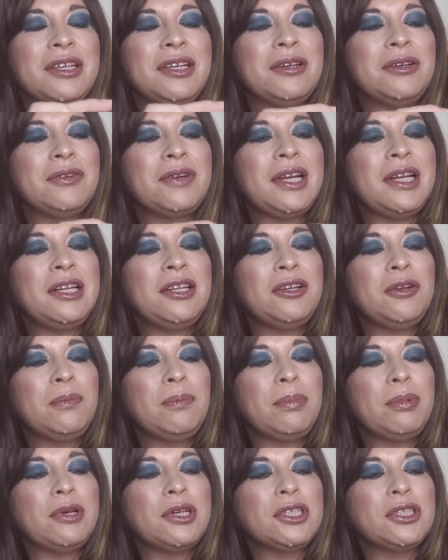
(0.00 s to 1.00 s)
the great little
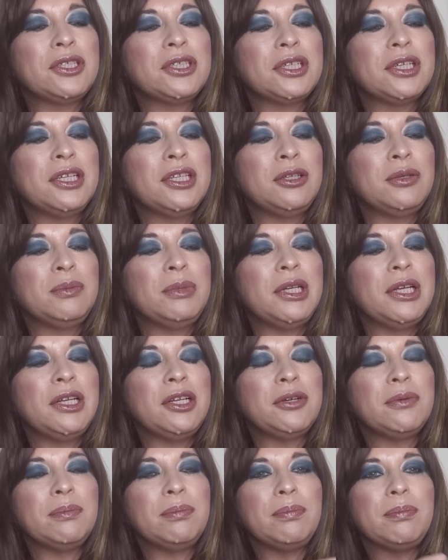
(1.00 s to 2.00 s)
blush
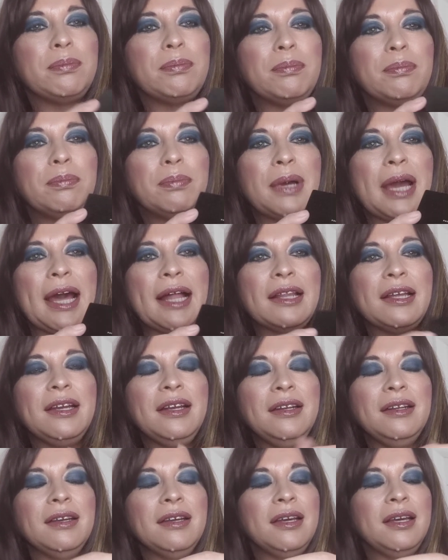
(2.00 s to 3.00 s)
illuminator palette.